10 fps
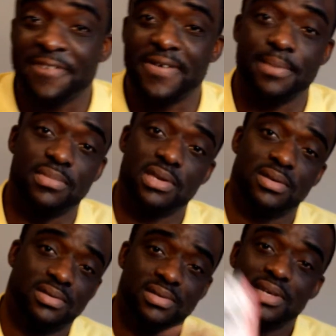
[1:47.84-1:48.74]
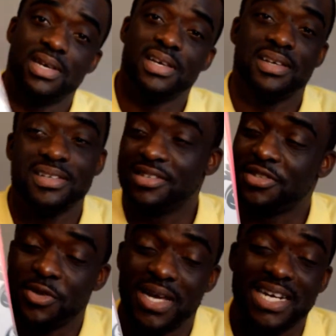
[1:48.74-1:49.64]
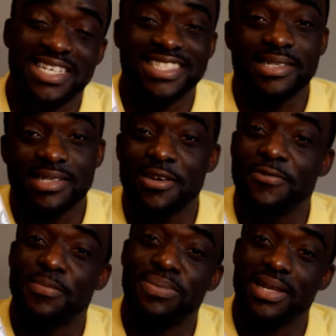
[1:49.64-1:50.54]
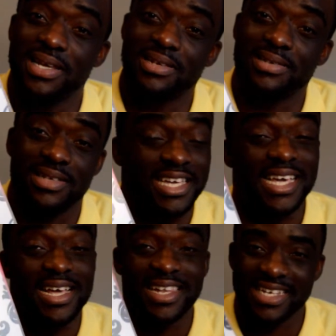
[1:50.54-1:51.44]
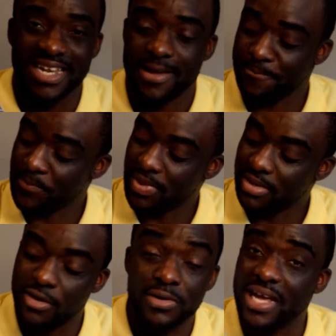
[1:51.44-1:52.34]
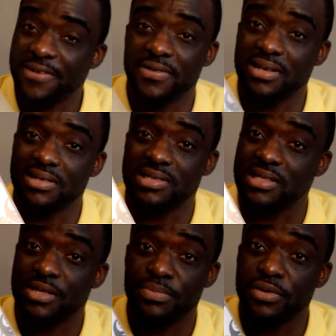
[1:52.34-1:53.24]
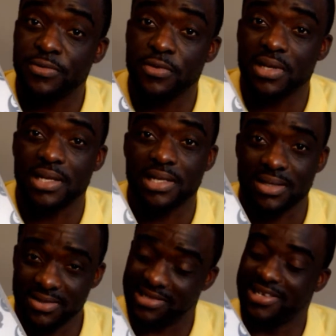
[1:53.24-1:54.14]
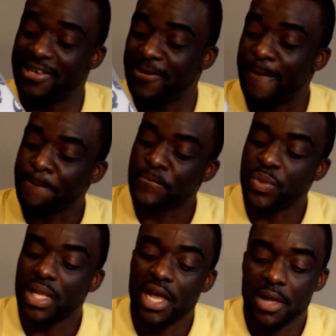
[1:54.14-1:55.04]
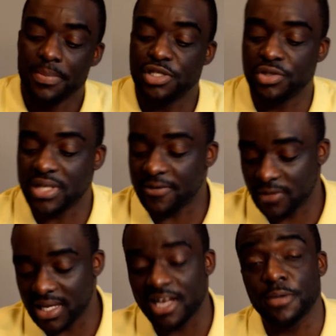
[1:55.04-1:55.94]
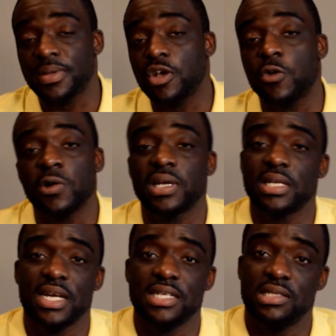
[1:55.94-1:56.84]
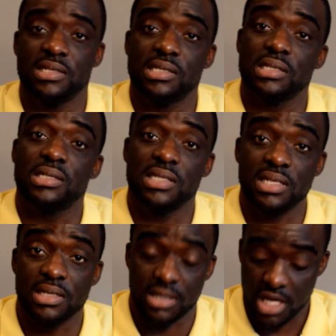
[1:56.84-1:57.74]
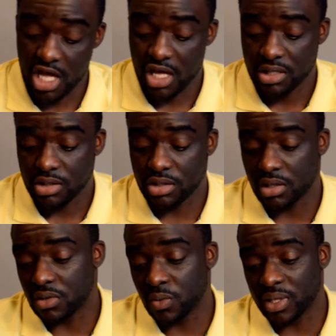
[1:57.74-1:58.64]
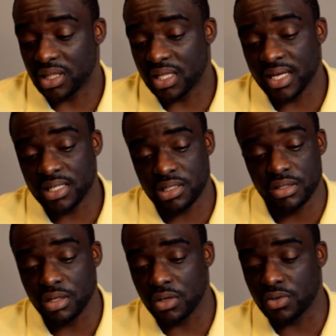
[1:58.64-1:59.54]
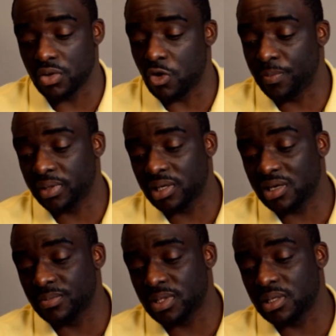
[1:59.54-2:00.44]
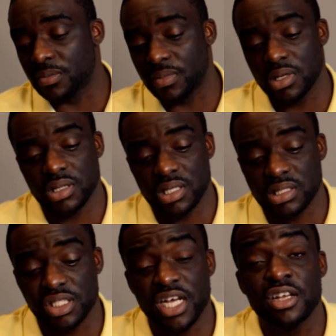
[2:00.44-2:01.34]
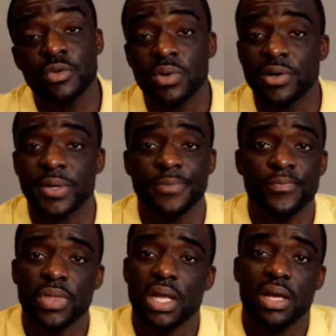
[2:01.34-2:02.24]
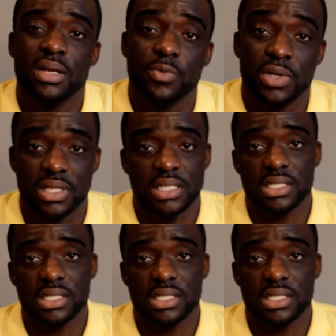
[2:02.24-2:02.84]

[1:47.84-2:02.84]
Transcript: at me. You got to get yourself a planner, a calendar. Don't laugh at it, it's a beautiful color. But you definitely got to be organized to succeed. So with this, you open it up to the months. It's January. With this